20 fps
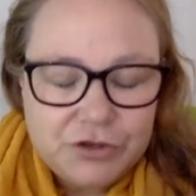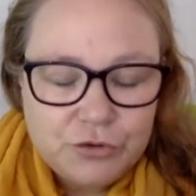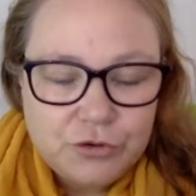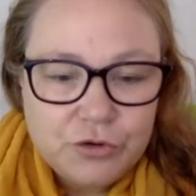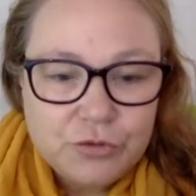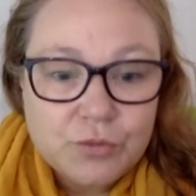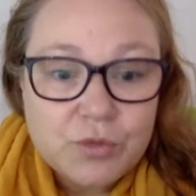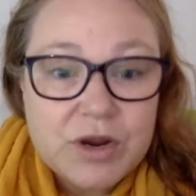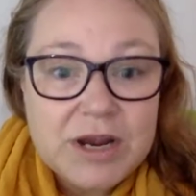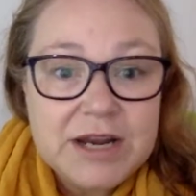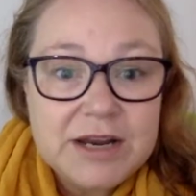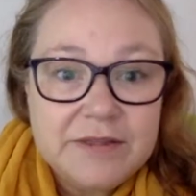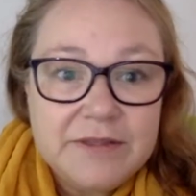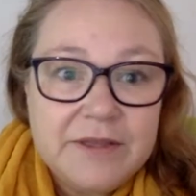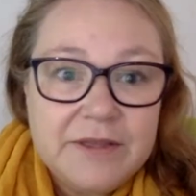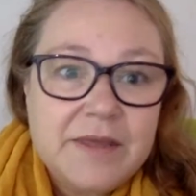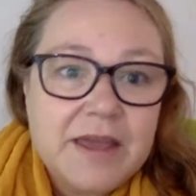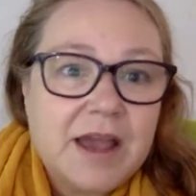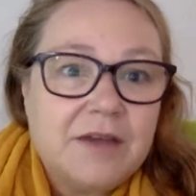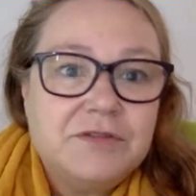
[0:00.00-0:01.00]
children read and
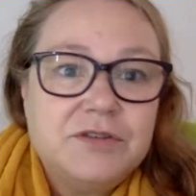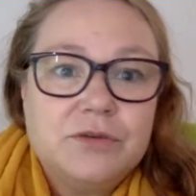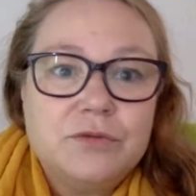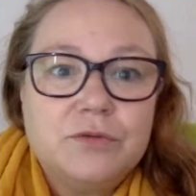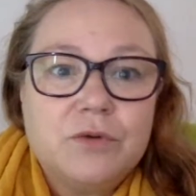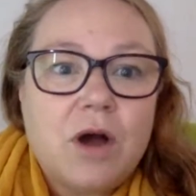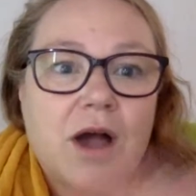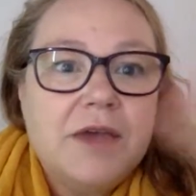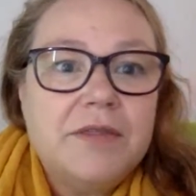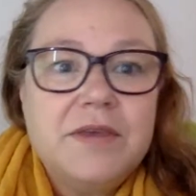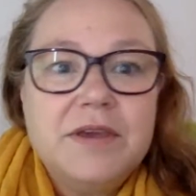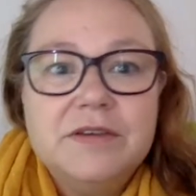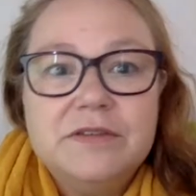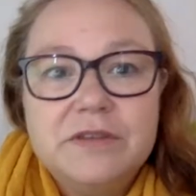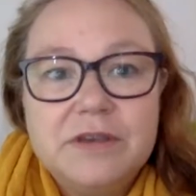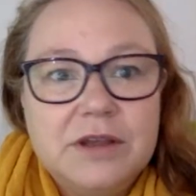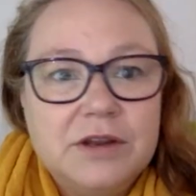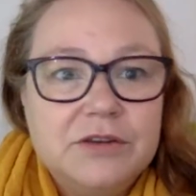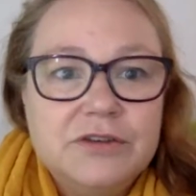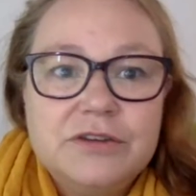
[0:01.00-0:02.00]
then they have to write
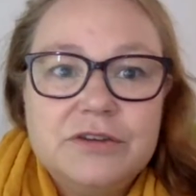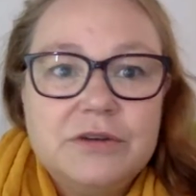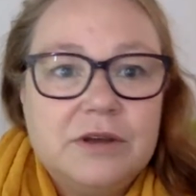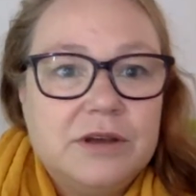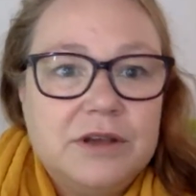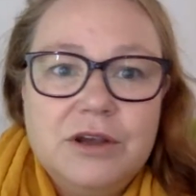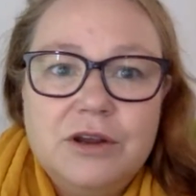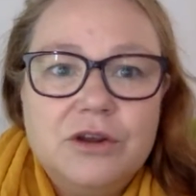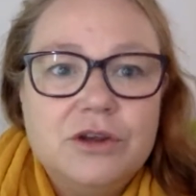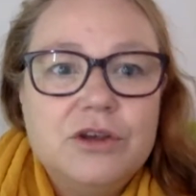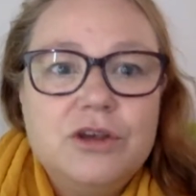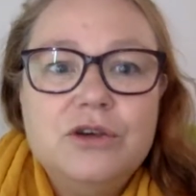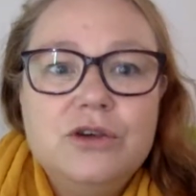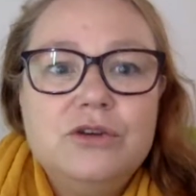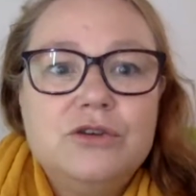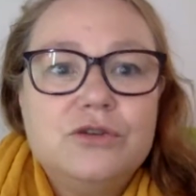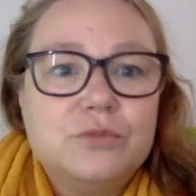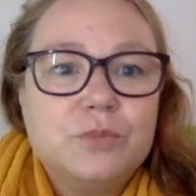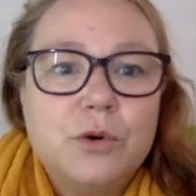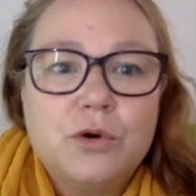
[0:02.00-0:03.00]
these,
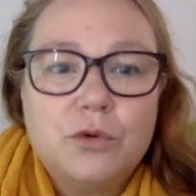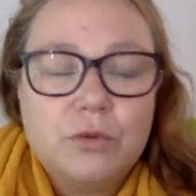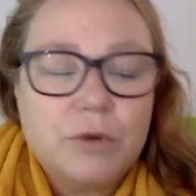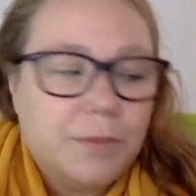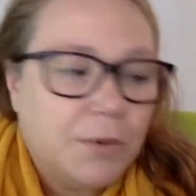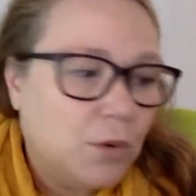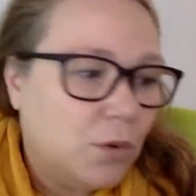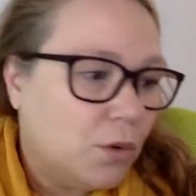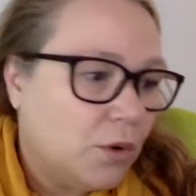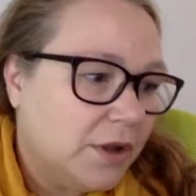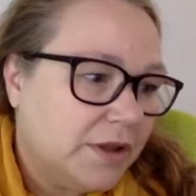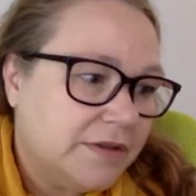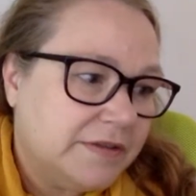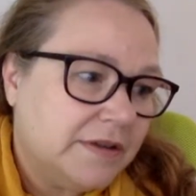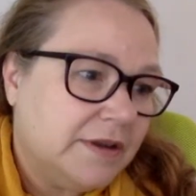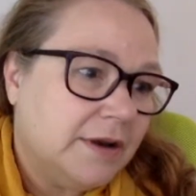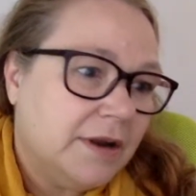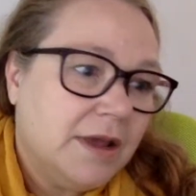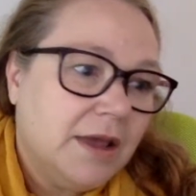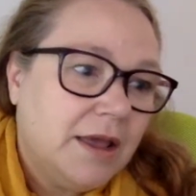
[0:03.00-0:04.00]
huge book reports
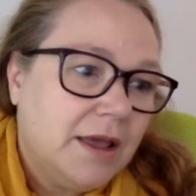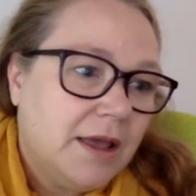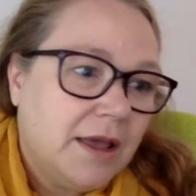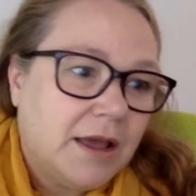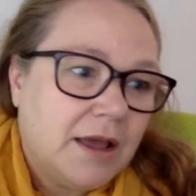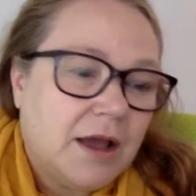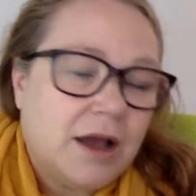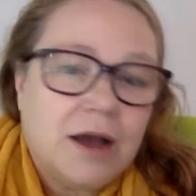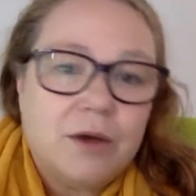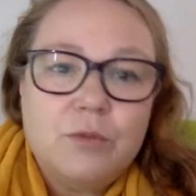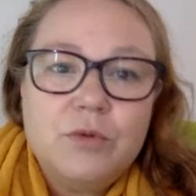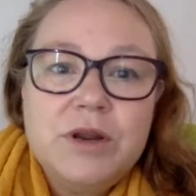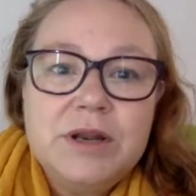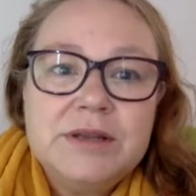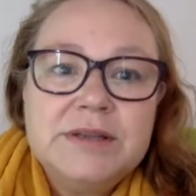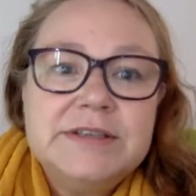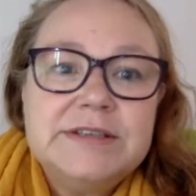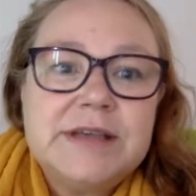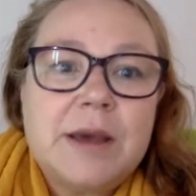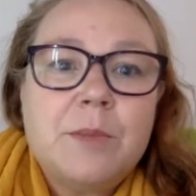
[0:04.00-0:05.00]
and
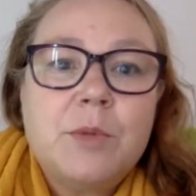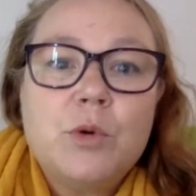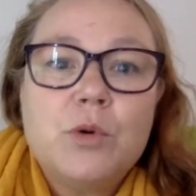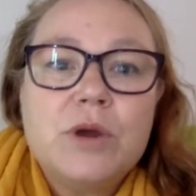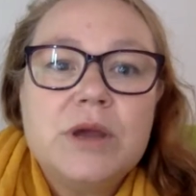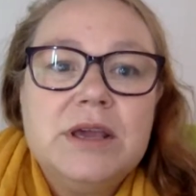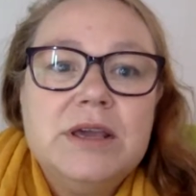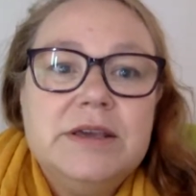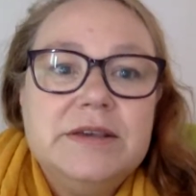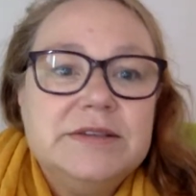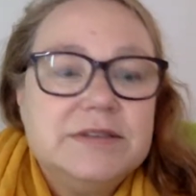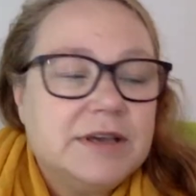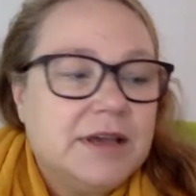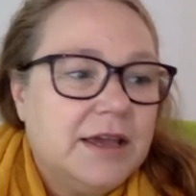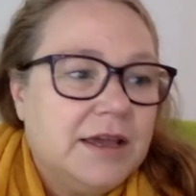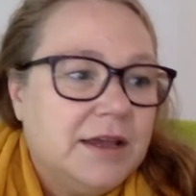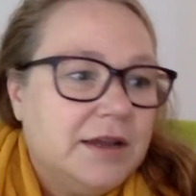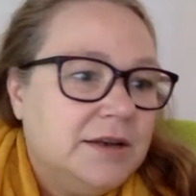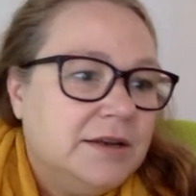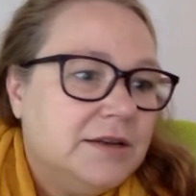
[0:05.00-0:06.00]
written summaries
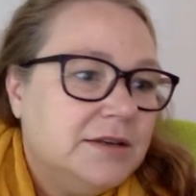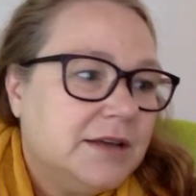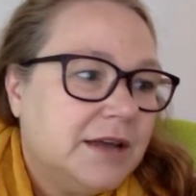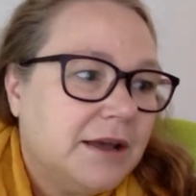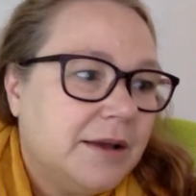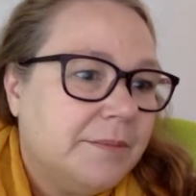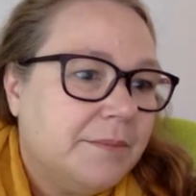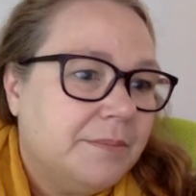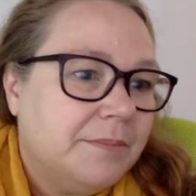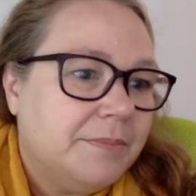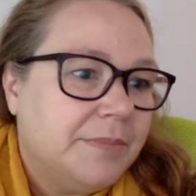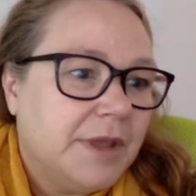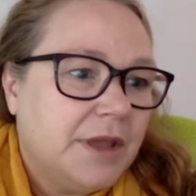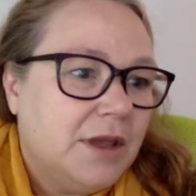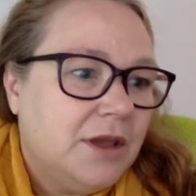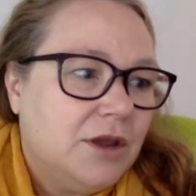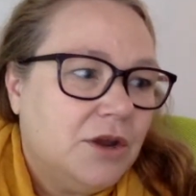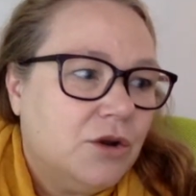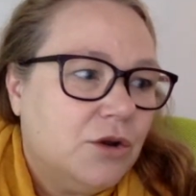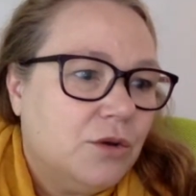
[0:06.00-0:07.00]
and,
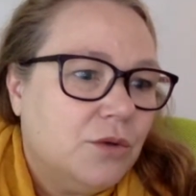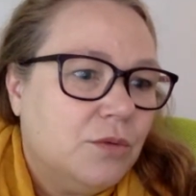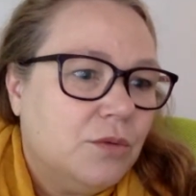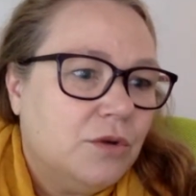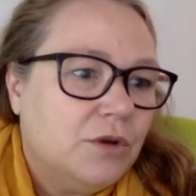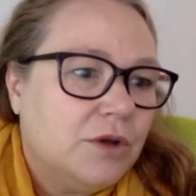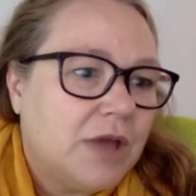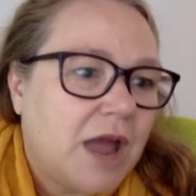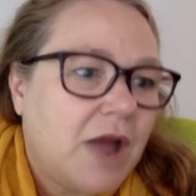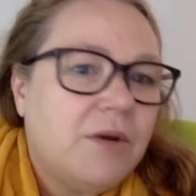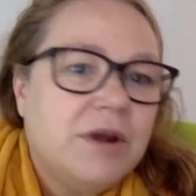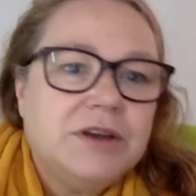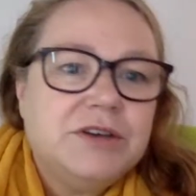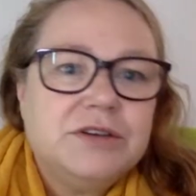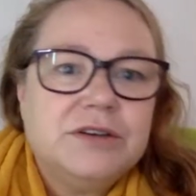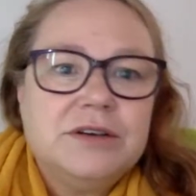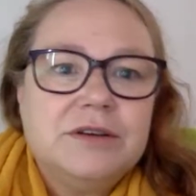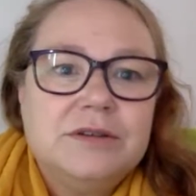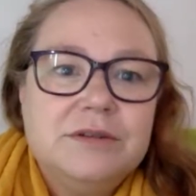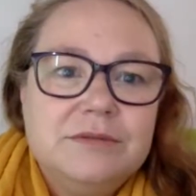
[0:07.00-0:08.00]

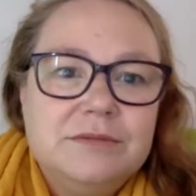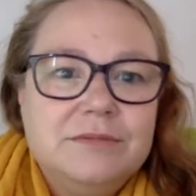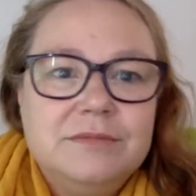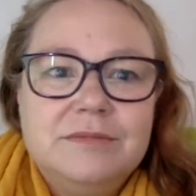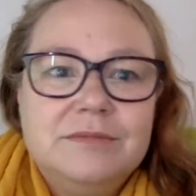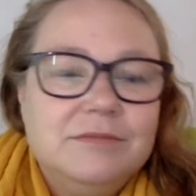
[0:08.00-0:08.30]
character,